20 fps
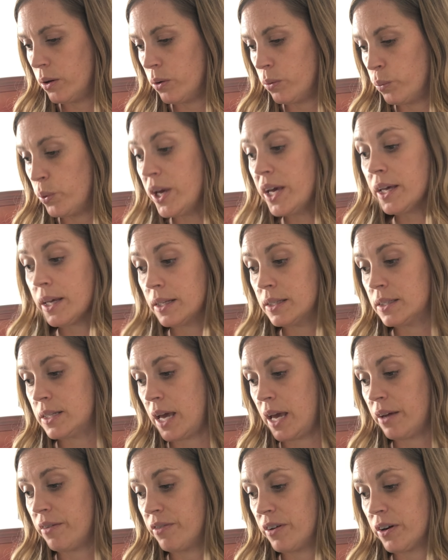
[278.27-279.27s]
we can
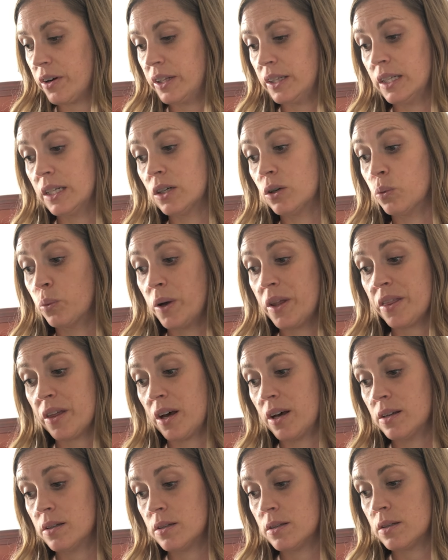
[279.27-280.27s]
take very little with
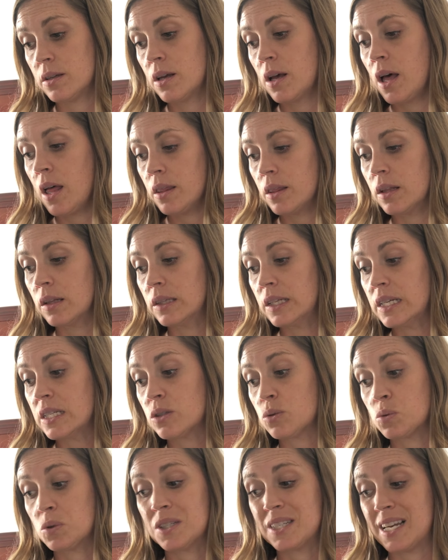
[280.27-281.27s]
us. The
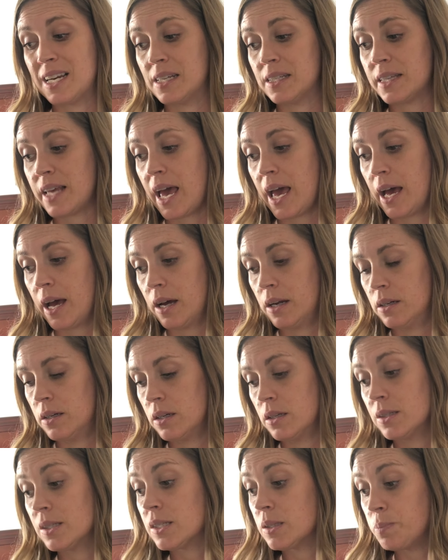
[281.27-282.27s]
list was in his hand:
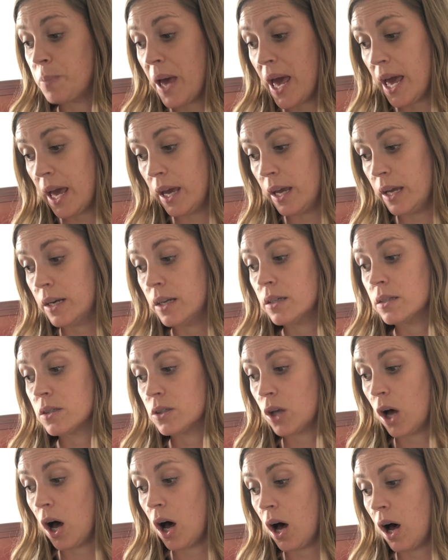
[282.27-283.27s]
spade,
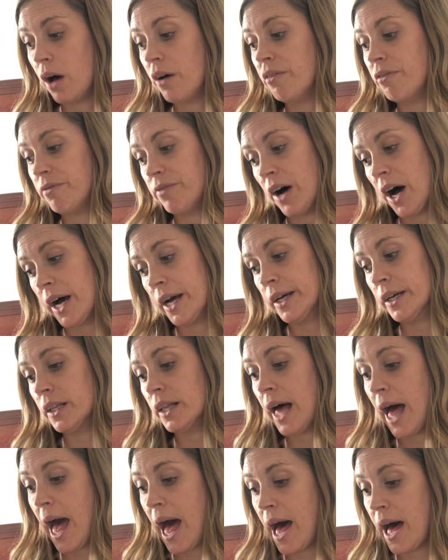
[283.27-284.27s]
saw,
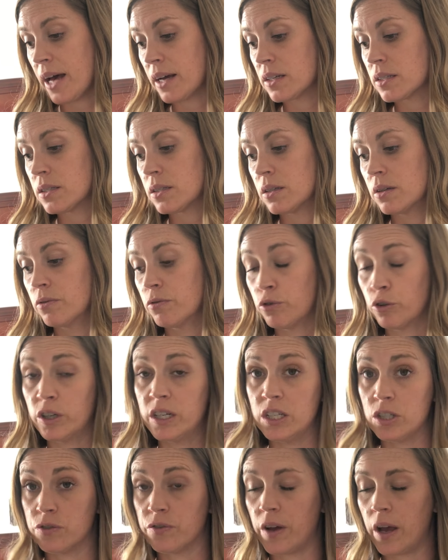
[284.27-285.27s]
file, axe for
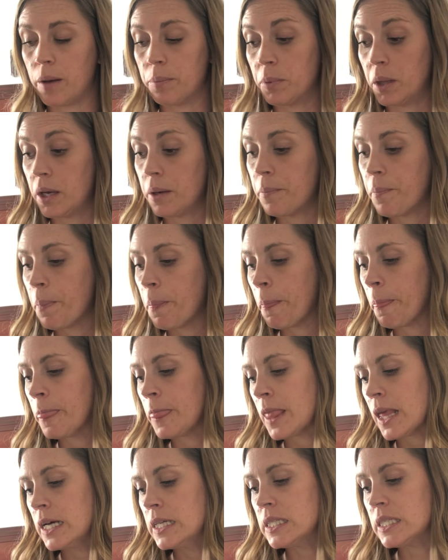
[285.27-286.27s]
each family.
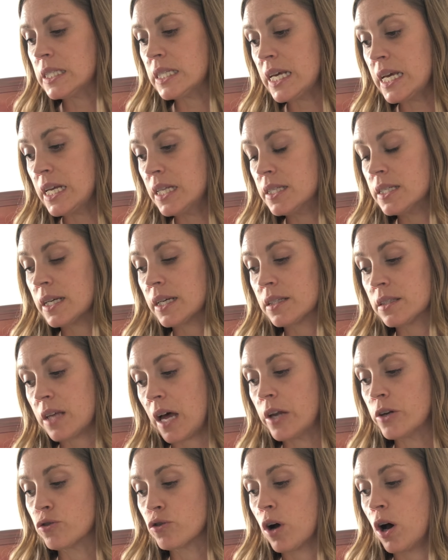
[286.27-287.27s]
Seeds,
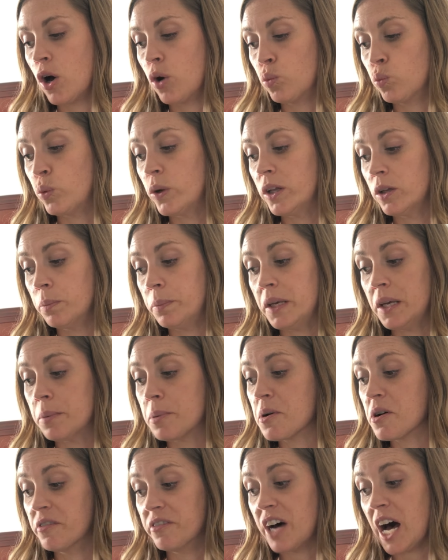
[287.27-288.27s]
etc. will be
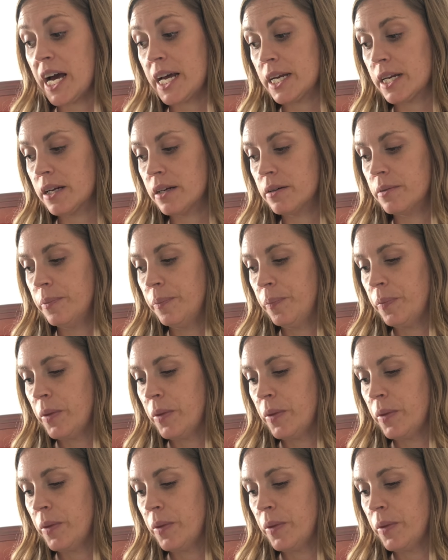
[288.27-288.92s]
provided.